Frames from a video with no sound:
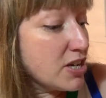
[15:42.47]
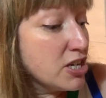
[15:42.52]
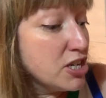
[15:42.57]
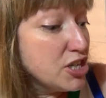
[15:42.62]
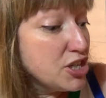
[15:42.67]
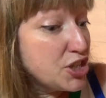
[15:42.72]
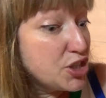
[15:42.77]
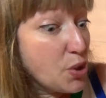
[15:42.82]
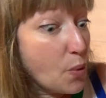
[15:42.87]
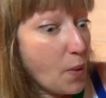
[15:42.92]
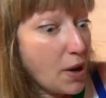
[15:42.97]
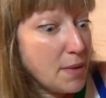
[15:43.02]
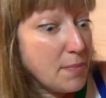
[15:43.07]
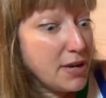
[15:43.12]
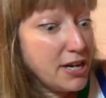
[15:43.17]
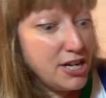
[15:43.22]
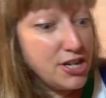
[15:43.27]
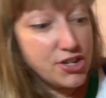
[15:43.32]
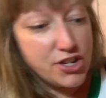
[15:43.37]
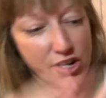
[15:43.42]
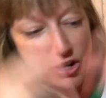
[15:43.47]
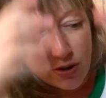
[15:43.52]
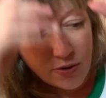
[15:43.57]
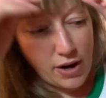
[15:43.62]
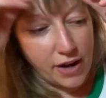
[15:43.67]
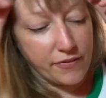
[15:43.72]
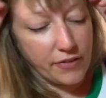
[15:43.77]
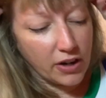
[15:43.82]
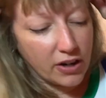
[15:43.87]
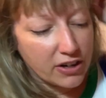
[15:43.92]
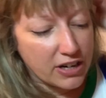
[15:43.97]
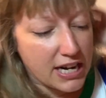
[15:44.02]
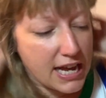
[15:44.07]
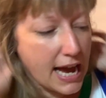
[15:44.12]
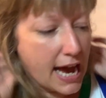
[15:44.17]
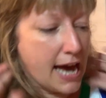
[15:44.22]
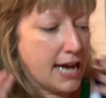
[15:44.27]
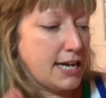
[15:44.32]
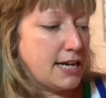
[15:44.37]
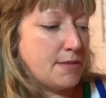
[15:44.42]
So what I'm going to do, I've already
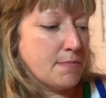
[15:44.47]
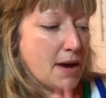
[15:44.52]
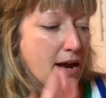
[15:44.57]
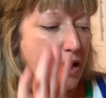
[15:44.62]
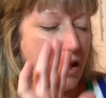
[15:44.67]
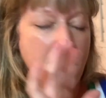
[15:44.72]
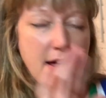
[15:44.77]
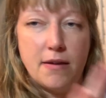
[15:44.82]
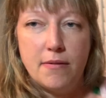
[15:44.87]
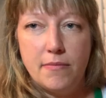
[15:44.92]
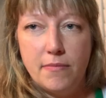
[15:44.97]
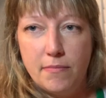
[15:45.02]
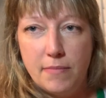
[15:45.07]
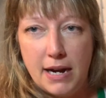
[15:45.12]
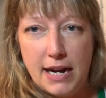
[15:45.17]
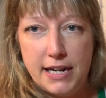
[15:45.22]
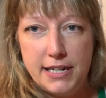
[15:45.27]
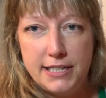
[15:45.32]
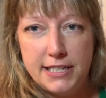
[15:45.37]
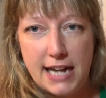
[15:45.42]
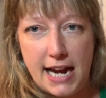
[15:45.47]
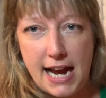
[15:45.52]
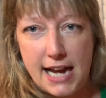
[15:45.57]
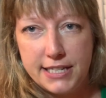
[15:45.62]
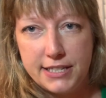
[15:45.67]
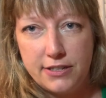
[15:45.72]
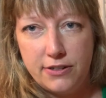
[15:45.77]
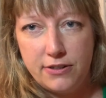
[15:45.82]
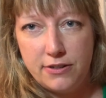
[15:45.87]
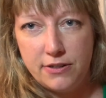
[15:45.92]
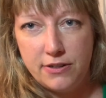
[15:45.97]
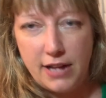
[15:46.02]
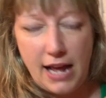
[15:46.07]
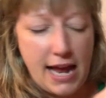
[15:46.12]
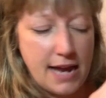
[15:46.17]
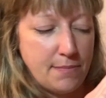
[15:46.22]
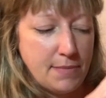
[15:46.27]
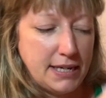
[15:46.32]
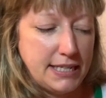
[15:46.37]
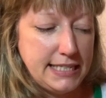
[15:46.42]
added my diacetyl
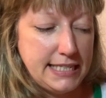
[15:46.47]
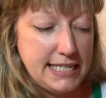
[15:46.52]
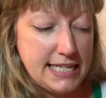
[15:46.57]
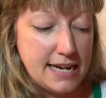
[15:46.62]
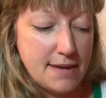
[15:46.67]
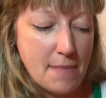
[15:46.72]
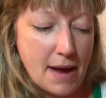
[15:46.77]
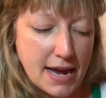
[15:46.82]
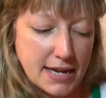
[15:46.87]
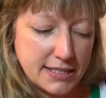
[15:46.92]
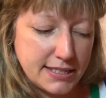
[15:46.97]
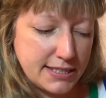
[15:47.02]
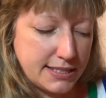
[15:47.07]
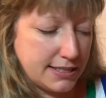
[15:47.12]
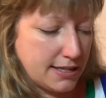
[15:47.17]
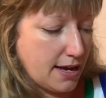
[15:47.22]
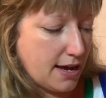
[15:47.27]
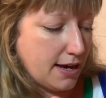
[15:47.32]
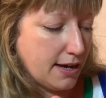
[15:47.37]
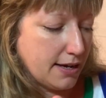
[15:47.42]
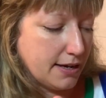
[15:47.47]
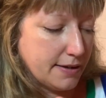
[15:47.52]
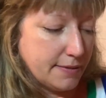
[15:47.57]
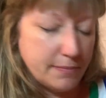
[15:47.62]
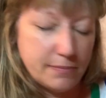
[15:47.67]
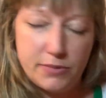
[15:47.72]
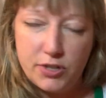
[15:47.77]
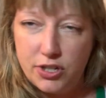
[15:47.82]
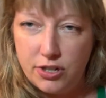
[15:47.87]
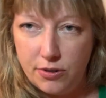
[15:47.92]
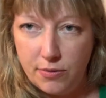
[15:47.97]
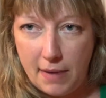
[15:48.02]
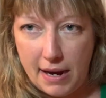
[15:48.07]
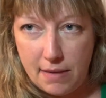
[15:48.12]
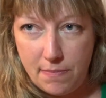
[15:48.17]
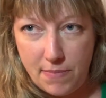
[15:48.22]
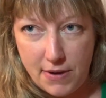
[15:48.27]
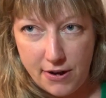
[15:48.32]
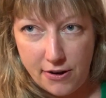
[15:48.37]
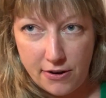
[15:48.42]
and my DMS to my
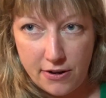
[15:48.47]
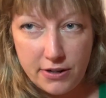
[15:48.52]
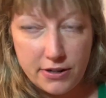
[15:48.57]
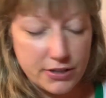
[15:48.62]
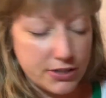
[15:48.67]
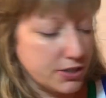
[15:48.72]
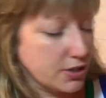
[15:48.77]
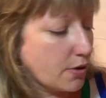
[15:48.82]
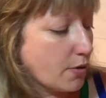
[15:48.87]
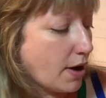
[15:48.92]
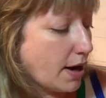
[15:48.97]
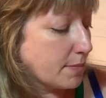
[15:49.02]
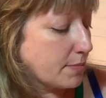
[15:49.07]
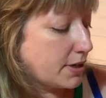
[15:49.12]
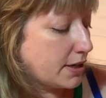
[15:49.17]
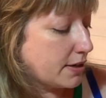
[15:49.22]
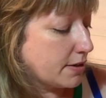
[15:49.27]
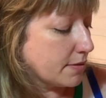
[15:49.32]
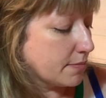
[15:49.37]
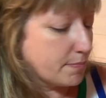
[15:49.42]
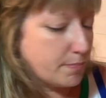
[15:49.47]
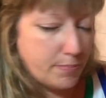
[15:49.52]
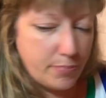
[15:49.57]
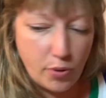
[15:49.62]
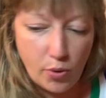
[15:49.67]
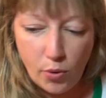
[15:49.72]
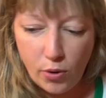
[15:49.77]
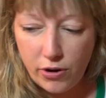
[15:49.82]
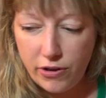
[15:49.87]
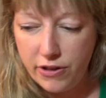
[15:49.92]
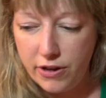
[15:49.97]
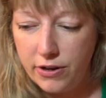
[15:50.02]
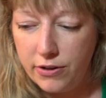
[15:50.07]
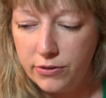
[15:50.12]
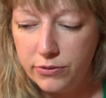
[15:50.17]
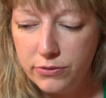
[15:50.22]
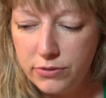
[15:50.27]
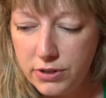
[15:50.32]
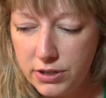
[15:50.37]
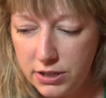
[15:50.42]
beer. So I'm going to pour
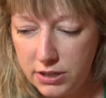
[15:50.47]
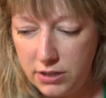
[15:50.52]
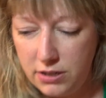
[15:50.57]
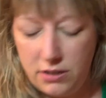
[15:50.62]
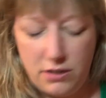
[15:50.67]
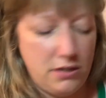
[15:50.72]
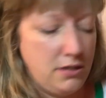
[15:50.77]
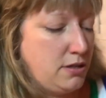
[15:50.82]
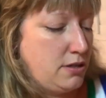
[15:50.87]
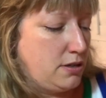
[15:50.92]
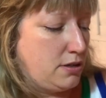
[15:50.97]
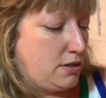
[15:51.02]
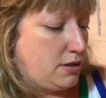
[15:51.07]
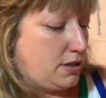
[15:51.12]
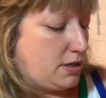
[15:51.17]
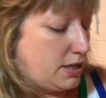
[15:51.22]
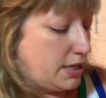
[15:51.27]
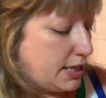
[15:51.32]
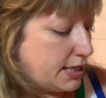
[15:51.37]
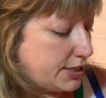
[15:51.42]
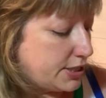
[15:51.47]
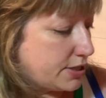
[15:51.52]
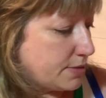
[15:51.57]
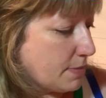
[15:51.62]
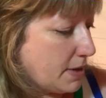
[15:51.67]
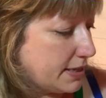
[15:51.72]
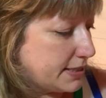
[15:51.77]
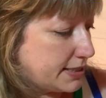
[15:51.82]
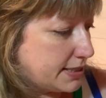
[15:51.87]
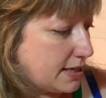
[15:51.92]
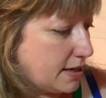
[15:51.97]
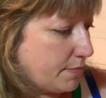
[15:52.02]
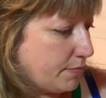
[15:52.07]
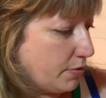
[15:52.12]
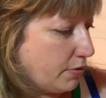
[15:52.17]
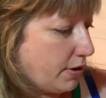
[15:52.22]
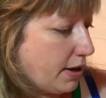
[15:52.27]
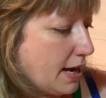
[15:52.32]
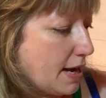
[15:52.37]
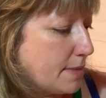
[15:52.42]
those into my
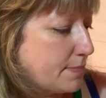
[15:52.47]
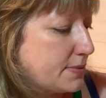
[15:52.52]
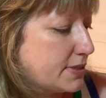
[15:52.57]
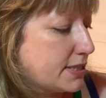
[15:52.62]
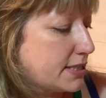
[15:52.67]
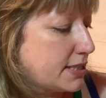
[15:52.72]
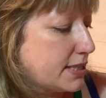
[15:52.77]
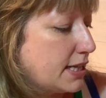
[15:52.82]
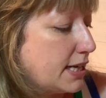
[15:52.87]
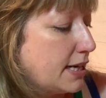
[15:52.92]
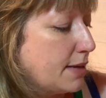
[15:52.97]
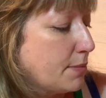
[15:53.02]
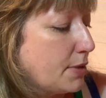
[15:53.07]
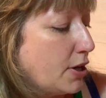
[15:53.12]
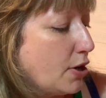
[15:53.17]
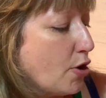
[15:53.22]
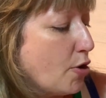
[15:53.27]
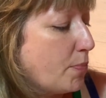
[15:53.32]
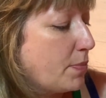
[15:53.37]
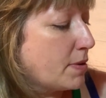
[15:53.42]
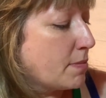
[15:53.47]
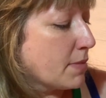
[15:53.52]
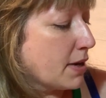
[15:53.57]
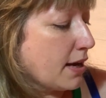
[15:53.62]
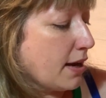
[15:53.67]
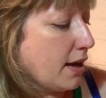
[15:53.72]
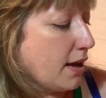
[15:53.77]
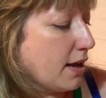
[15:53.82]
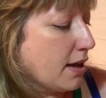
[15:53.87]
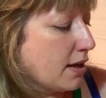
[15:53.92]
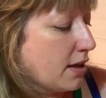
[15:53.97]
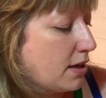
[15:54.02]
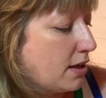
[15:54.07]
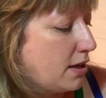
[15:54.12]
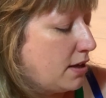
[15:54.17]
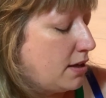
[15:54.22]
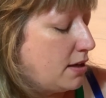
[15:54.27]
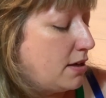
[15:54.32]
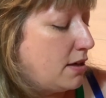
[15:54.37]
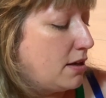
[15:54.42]
sample cups, and I'm going to open my
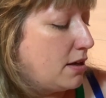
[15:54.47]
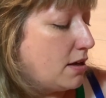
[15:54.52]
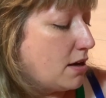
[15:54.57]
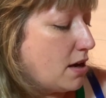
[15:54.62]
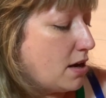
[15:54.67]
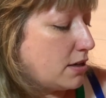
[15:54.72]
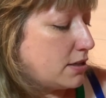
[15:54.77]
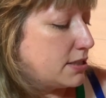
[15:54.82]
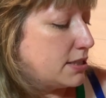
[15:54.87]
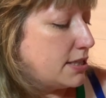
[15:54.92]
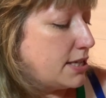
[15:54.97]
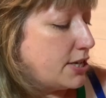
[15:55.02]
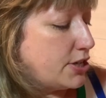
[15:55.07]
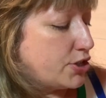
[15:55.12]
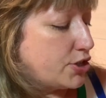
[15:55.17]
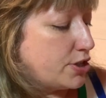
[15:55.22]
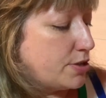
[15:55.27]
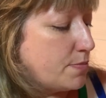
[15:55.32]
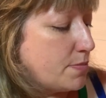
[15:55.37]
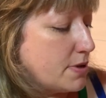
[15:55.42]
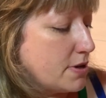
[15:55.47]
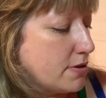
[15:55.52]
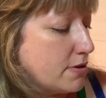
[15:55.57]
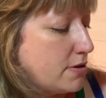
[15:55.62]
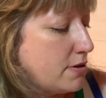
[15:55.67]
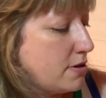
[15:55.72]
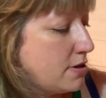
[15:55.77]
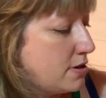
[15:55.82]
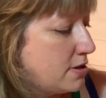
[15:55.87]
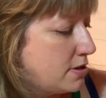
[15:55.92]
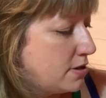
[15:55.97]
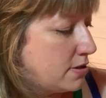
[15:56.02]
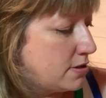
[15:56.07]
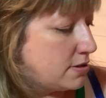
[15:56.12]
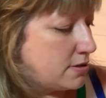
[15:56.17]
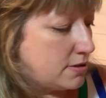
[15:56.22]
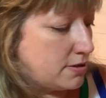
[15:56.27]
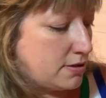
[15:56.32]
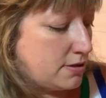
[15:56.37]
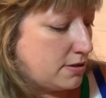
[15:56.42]
oxidation beer.
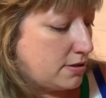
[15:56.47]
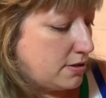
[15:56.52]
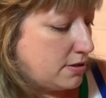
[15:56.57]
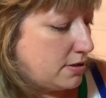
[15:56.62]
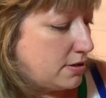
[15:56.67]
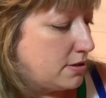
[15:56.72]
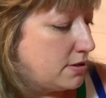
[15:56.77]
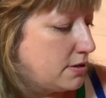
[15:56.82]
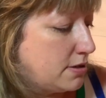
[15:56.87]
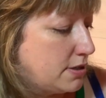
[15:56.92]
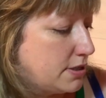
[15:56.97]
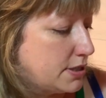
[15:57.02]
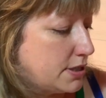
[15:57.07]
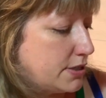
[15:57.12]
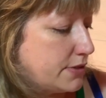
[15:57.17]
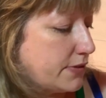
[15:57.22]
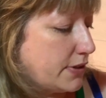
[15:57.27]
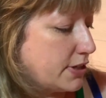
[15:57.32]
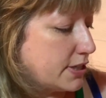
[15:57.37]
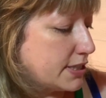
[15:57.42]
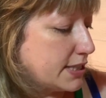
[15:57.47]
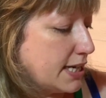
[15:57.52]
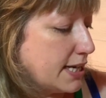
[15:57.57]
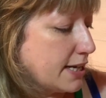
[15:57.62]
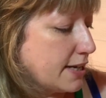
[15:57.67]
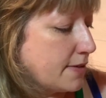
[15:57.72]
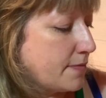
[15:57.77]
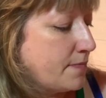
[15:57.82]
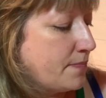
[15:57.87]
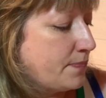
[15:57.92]
This is very exciting.